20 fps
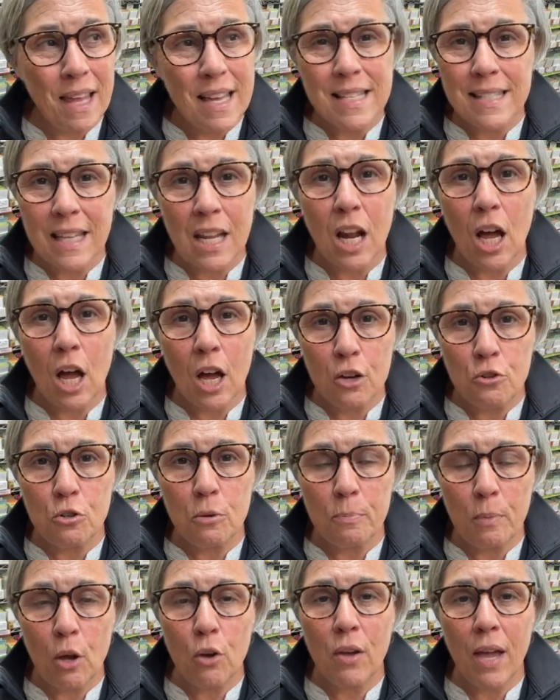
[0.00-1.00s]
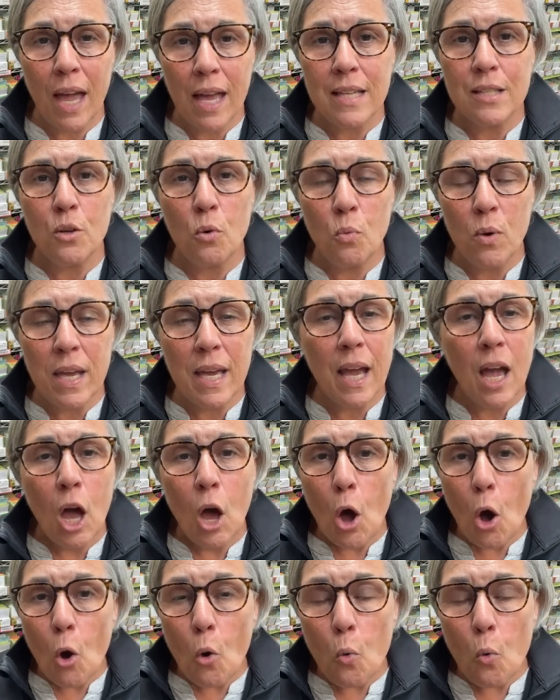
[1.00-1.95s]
less than 100 bouquets a week,